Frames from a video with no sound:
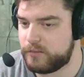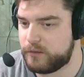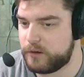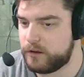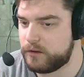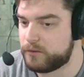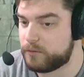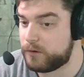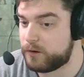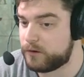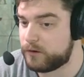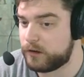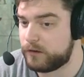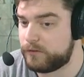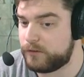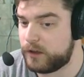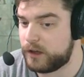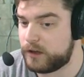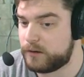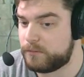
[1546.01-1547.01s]
but I was wondering if
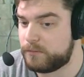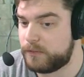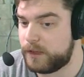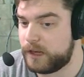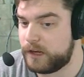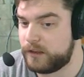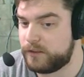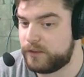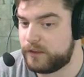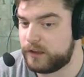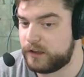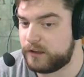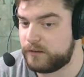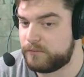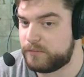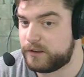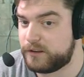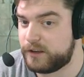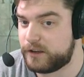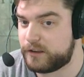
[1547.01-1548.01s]
you had anything in
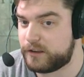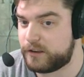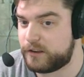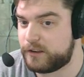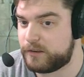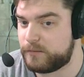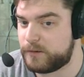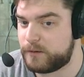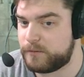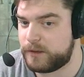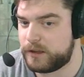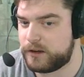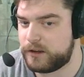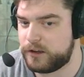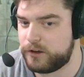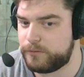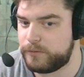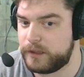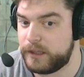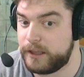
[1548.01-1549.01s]
particular that might be able to
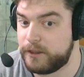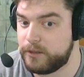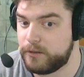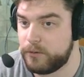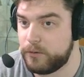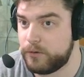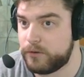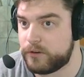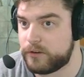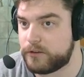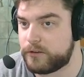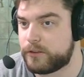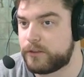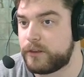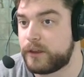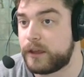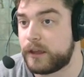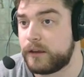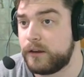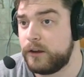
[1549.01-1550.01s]
help me get through such a
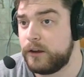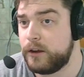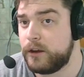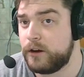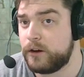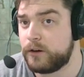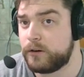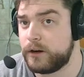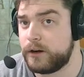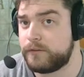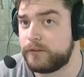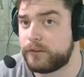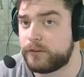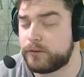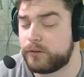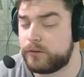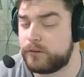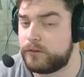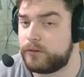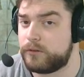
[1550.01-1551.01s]
thing, or even
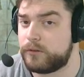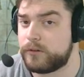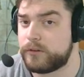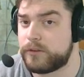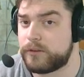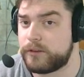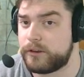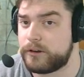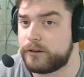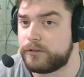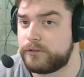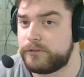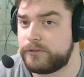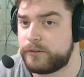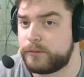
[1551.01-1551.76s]
through the door itself.